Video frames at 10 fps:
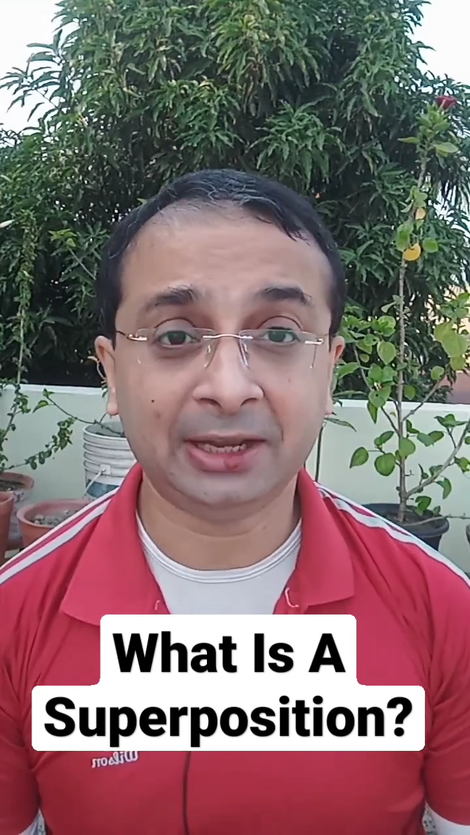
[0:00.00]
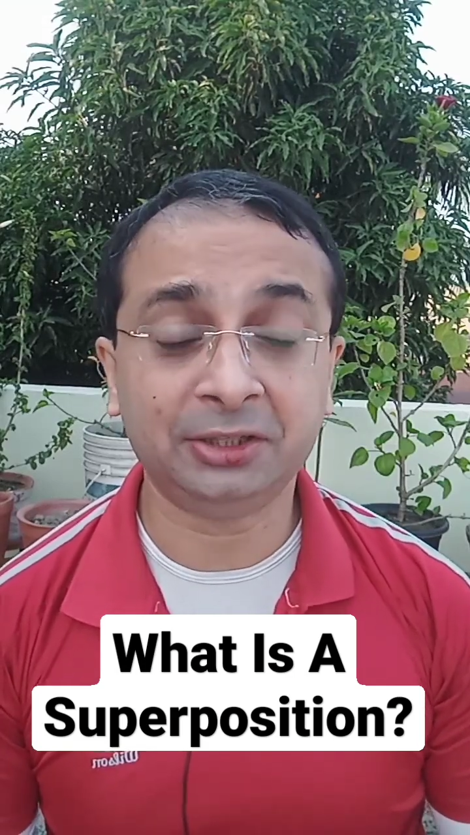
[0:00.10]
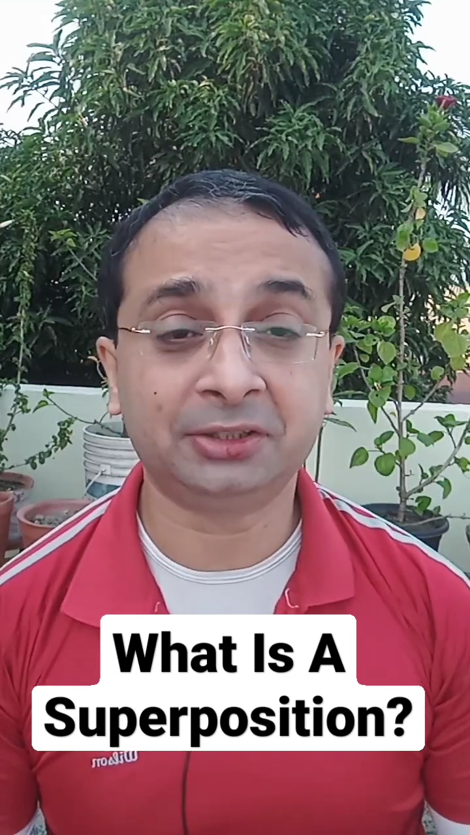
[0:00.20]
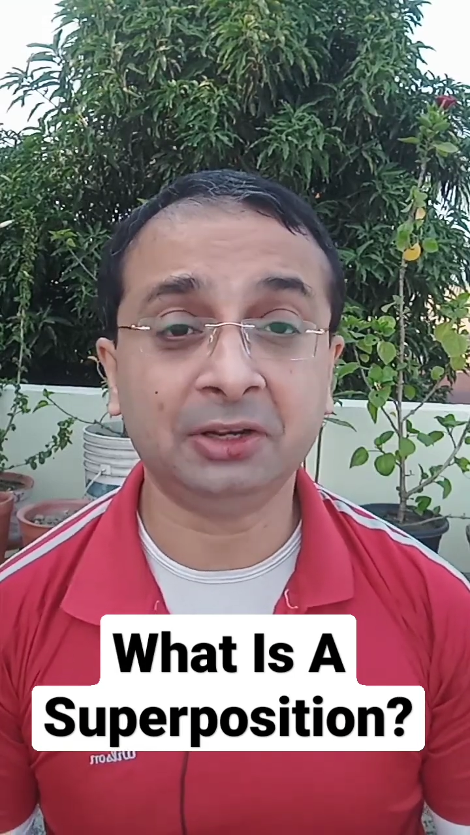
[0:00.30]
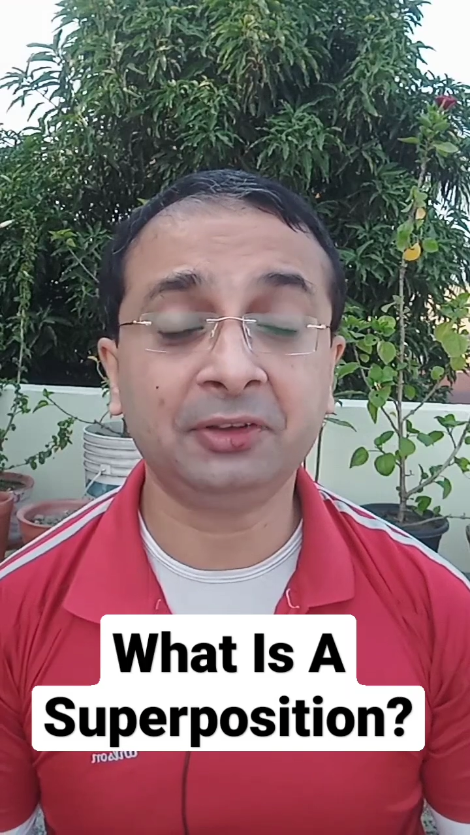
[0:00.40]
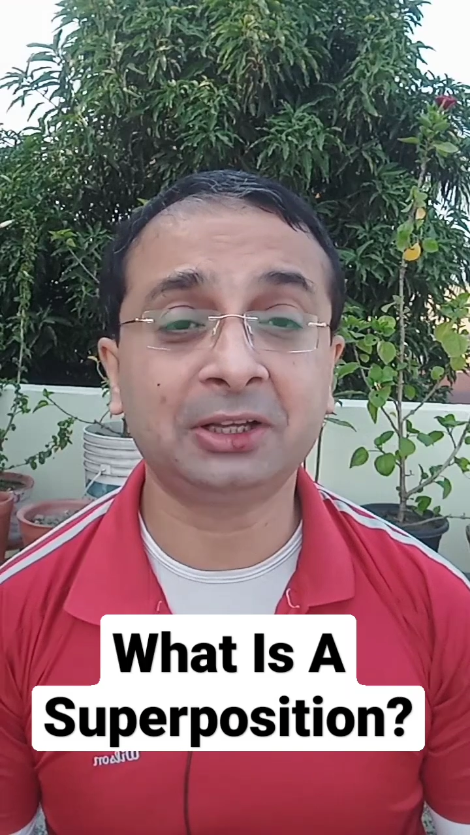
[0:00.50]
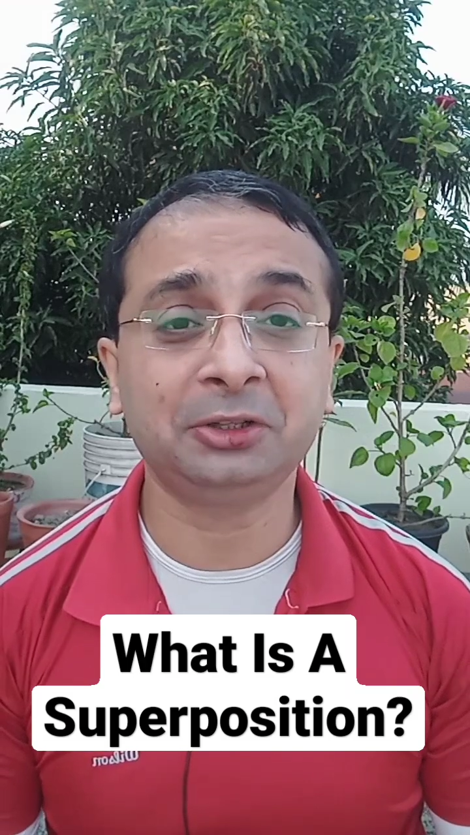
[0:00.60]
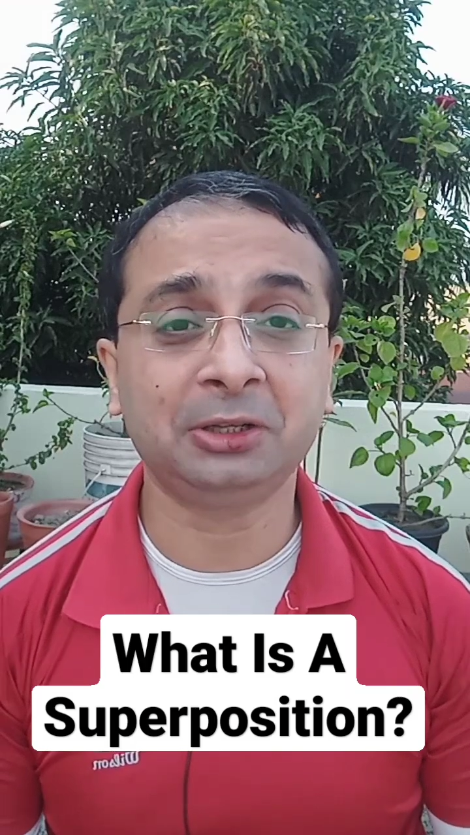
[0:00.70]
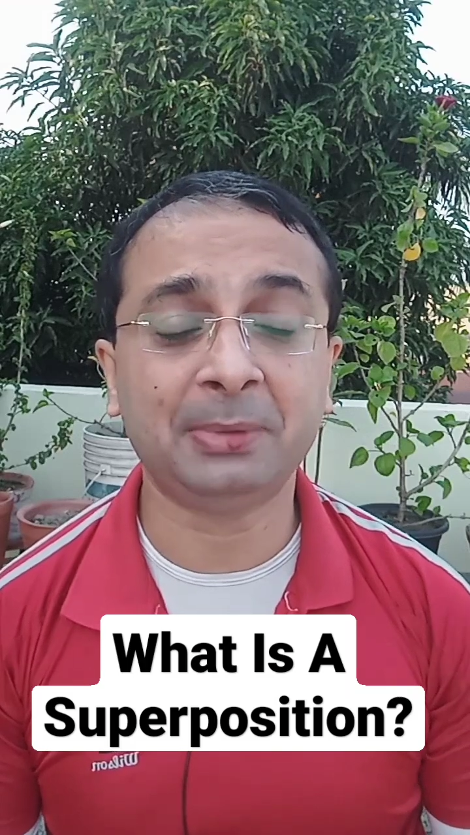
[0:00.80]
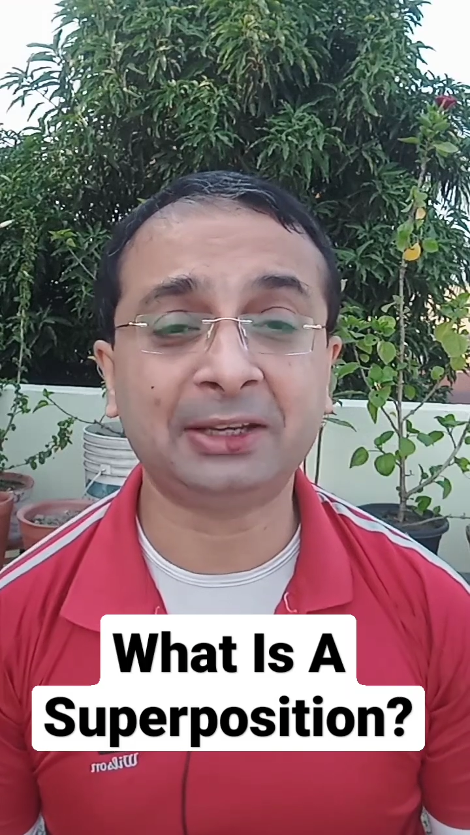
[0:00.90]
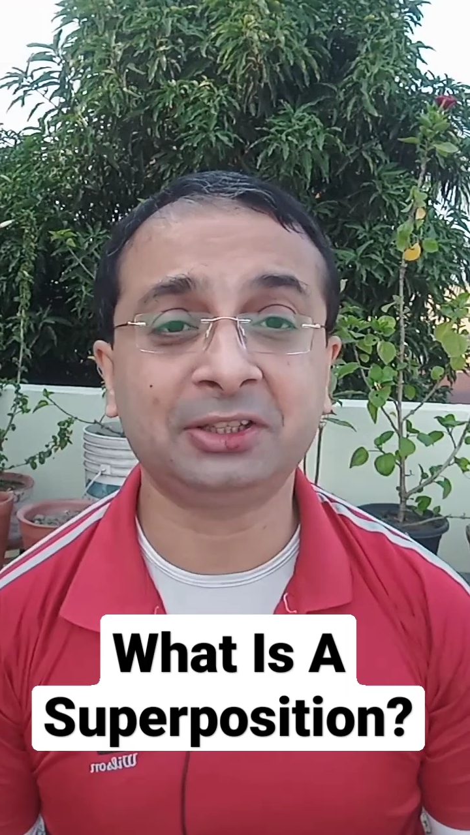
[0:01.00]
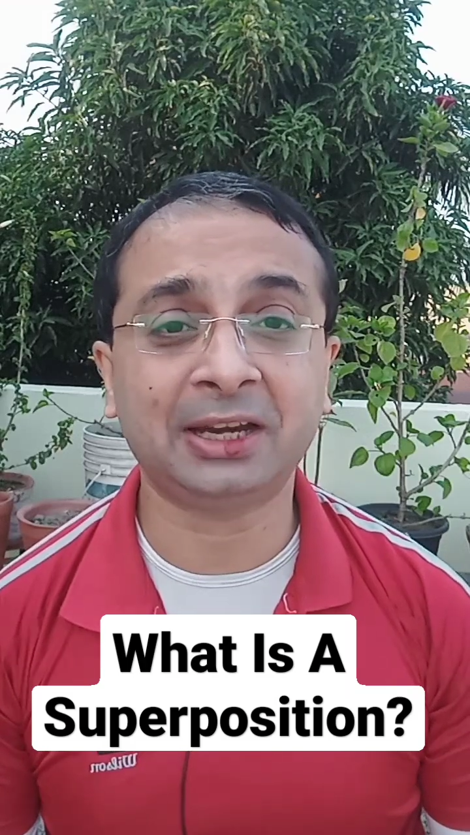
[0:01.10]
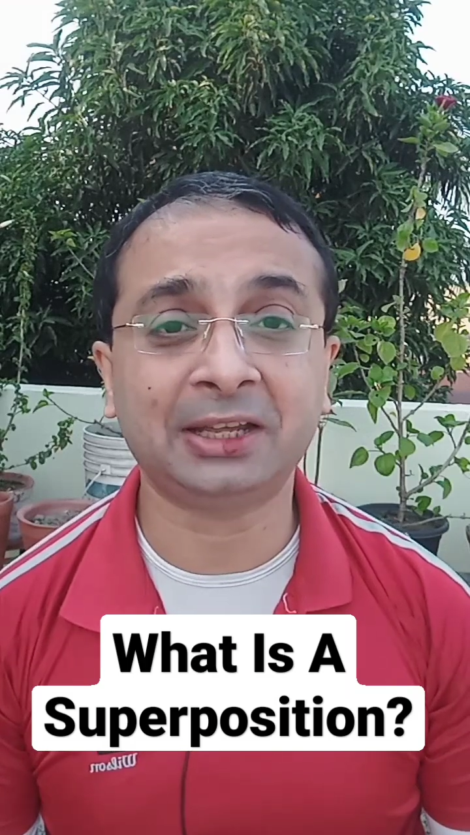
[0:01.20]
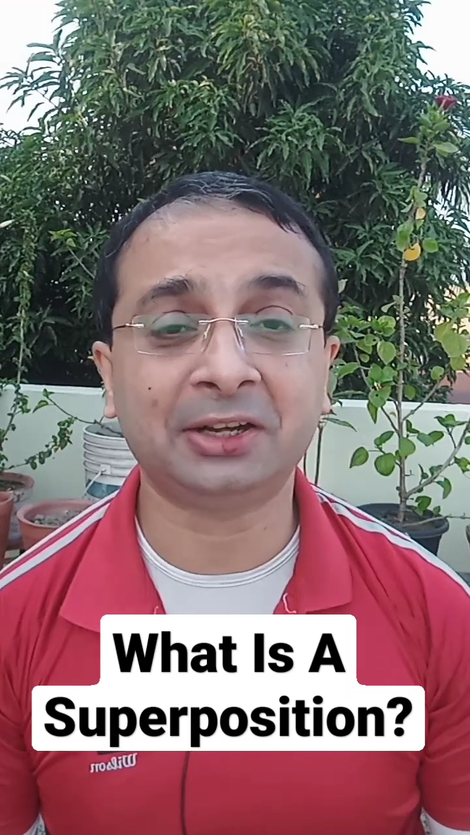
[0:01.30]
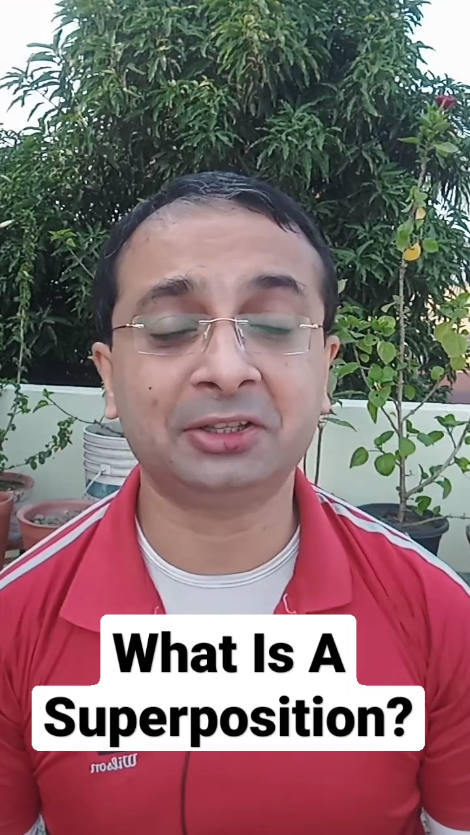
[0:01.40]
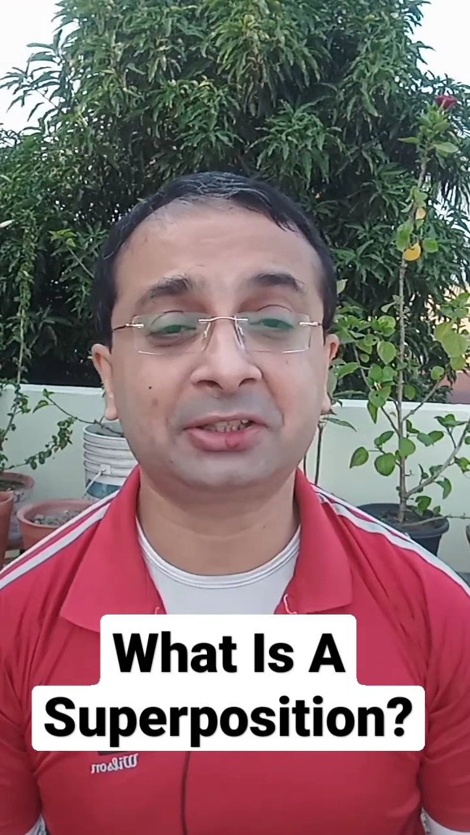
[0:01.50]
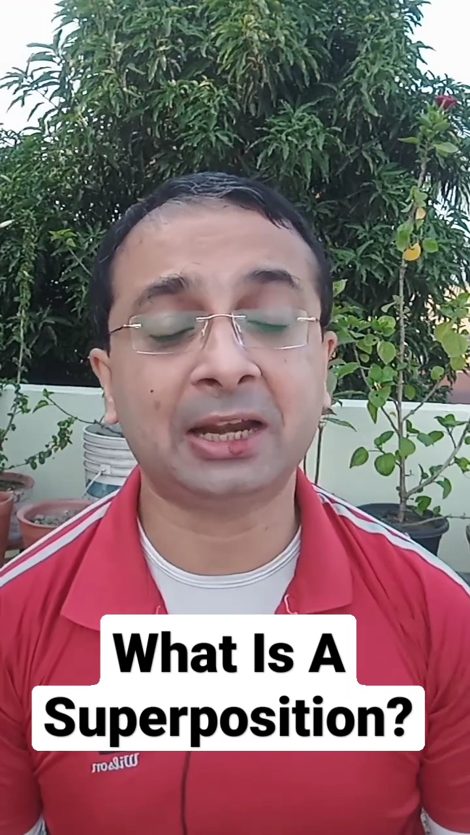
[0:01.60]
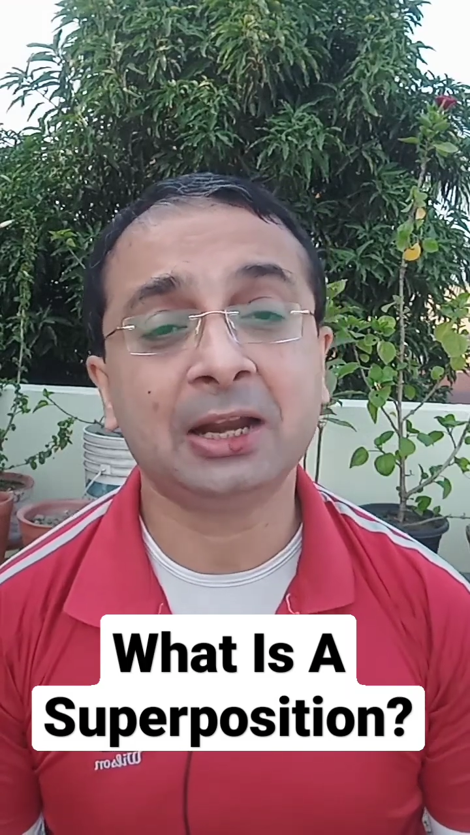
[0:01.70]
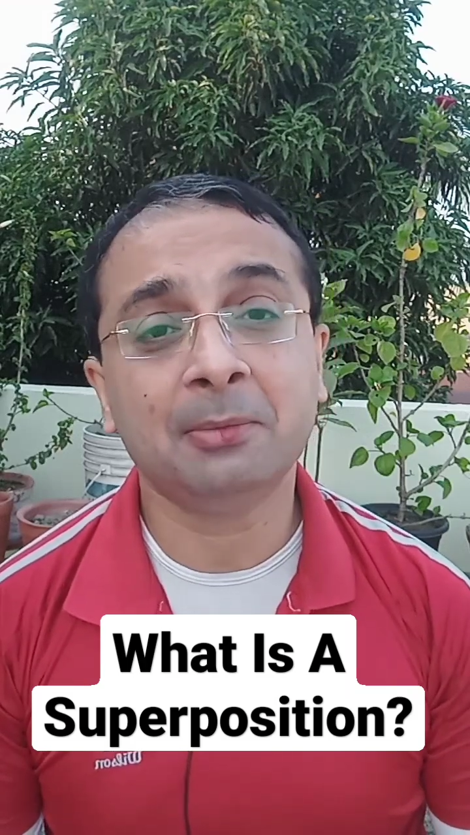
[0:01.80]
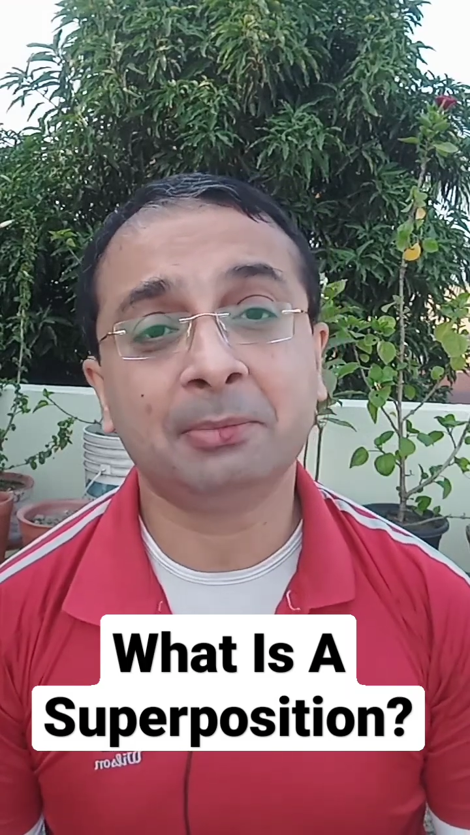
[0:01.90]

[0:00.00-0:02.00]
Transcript: It is difficult to imagine, I understand,